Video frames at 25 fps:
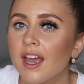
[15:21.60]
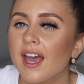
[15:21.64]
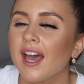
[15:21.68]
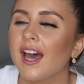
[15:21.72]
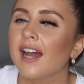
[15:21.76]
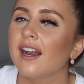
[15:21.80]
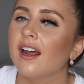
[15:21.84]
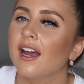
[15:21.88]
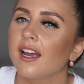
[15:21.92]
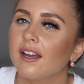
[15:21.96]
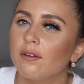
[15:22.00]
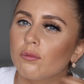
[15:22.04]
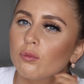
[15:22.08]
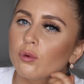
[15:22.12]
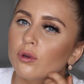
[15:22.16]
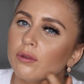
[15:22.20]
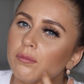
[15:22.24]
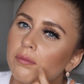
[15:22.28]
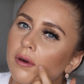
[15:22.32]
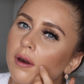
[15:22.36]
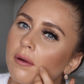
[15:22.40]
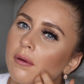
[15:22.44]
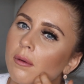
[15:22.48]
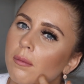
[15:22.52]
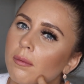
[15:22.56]
And I would
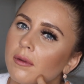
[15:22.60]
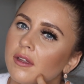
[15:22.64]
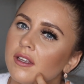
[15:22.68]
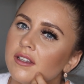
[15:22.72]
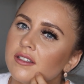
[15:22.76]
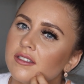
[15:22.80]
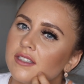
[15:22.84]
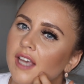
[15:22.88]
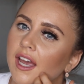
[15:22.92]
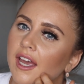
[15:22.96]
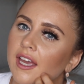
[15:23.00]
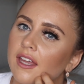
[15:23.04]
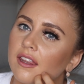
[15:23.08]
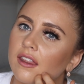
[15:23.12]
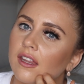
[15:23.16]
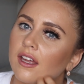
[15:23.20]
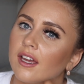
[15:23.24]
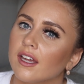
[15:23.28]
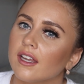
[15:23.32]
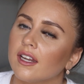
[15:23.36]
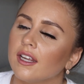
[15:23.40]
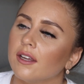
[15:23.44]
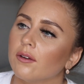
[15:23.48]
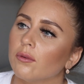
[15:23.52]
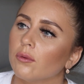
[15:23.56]
probably say
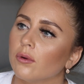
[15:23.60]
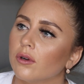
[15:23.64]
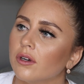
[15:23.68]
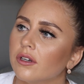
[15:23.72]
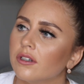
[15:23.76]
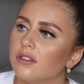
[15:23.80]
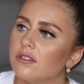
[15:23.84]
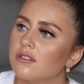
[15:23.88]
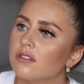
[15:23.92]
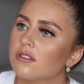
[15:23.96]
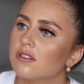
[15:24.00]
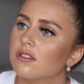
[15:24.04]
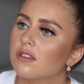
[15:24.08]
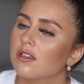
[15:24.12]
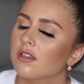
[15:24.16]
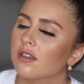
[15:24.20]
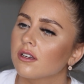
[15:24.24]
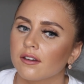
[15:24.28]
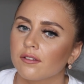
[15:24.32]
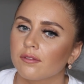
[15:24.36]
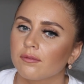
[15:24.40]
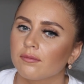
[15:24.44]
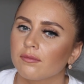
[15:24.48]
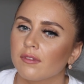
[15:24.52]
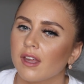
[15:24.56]
that it was
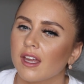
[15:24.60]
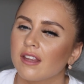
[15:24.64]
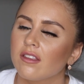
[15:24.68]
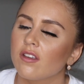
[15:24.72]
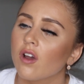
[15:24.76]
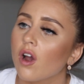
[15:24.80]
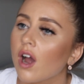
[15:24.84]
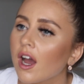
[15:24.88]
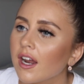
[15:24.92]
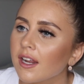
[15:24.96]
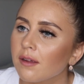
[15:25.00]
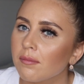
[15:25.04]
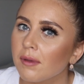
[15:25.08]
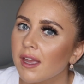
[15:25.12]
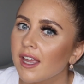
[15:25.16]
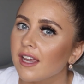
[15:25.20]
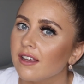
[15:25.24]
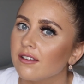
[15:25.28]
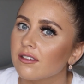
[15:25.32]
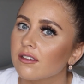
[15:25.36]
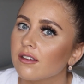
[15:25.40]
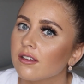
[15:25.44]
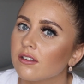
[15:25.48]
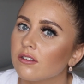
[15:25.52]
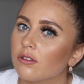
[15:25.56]
a tiny bit
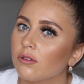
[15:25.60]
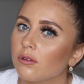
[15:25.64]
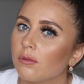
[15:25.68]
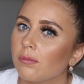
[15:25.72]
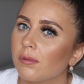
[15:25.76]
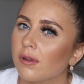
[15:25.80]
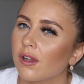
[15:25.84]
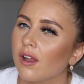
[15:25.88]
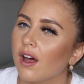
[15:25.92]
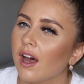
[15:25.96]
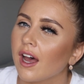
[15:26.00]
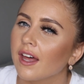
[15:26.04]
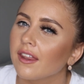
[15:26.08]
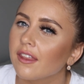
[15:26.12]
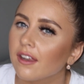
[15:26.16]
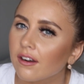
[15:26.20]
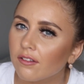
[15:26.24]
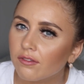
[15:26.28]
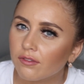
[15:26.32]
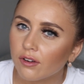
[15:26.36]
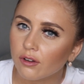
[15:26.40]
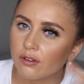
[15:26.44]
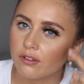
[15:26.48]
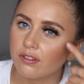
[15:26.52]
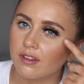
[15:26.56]
easier to apply than a
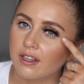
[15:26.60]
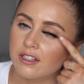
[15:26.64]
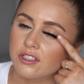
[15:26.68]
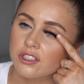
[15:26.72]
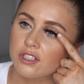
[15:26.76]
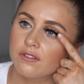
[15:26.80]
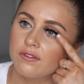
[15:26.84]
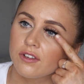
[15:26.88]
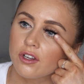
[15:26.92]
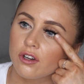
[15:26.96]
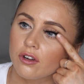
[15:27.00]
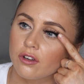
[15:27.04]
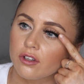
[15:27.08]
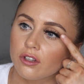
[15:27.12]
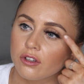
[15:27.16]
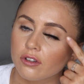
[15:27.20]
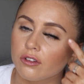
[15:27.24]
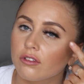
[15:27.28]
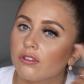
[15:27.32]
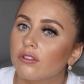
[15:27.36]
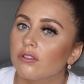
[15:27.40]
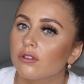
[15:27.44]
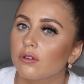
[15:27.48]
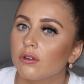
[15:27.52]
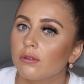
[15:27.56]
false lash if you're not
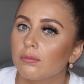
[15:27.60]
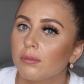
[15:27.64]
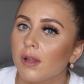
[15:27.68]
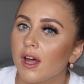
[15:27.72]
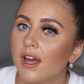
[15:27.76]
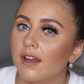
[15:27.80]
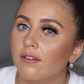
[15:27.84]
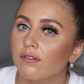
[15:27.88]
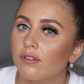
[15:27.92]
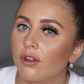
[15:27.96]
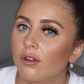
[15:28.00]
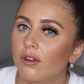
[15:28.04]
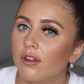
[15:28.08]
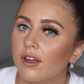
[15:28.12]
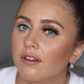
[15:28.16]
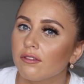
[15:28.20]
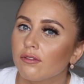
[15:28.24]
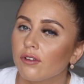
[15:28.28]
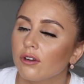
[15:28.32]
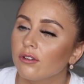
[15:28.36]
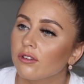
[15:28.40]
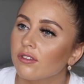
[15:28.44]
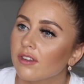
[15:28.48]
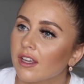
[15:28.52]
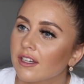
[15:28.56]
used to applying
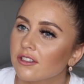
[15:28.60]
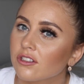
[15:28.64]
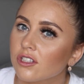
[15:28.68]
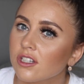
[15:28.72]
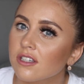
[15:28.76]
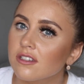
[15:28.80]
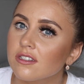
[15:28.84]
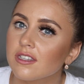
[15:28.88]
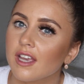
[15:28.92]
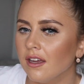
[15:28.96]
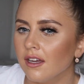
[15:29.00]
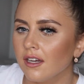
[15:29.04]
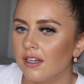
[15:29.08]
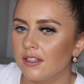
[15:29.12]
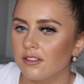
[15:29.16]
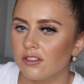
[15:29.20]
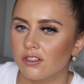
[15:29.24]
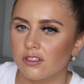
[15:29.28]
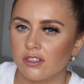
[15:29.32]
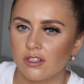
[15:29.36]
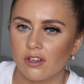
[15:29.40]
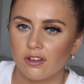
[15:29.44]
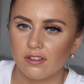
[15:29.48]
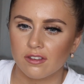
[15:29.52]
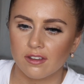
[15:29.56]
false lashes,
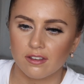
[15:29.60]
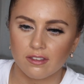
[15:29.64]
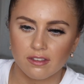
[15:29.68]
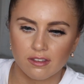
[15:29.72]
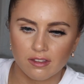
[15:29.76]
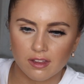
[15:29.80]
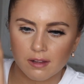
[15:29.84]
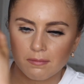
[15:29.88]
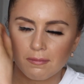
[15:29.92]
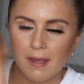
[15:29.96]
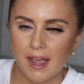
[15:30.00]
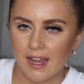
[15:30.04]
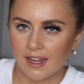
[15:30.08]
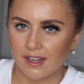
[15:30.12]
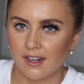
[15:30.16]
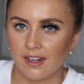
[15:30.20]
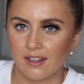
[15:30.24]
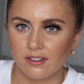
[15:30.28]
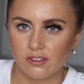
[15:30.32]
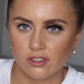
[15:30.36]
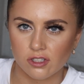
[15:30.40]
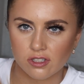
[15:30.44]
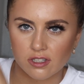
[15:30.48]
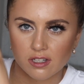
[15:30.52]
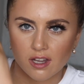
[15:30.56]
just because the
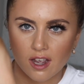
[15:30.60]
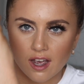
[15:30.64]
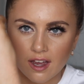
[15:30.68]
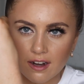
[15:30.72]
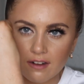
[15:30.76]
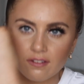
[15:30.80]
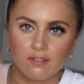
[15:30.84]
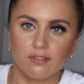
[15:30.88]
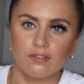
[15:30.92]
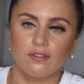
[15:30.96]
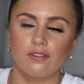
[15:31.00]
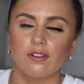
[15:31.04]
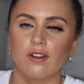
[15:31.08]
magnet just kind of